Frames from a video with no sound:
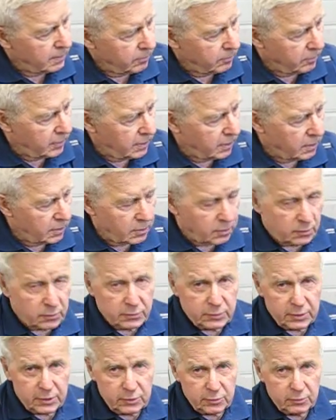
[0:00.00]
We
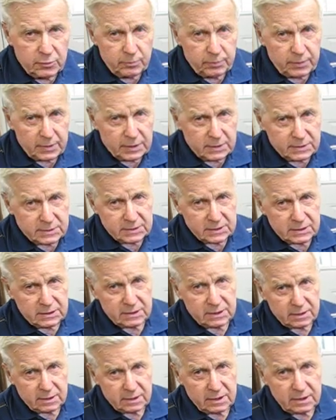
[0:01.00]
honed the new pins
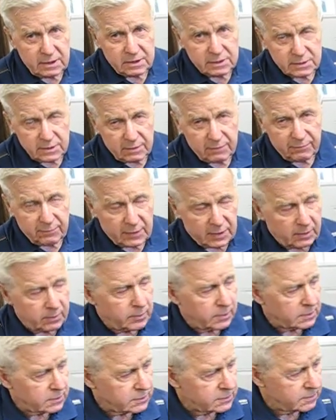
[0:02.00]
into these
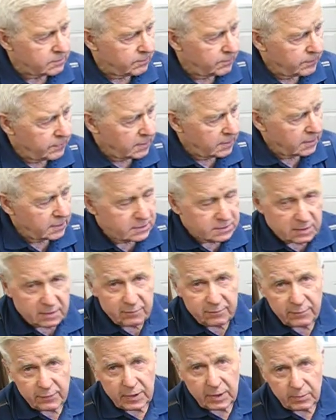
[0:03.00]
flywheels. These are
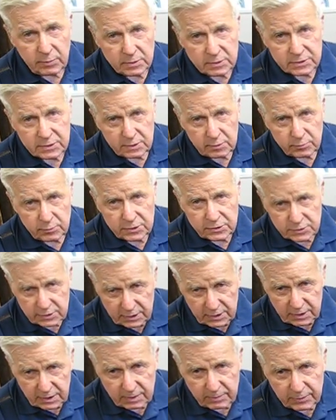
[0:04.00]
the flywheels that
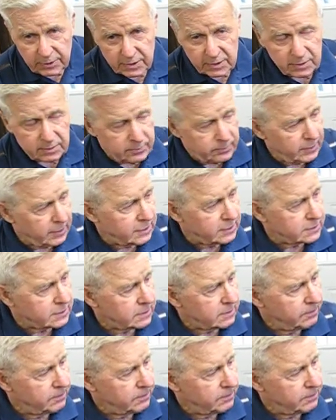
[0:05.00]
originally came out of the beast.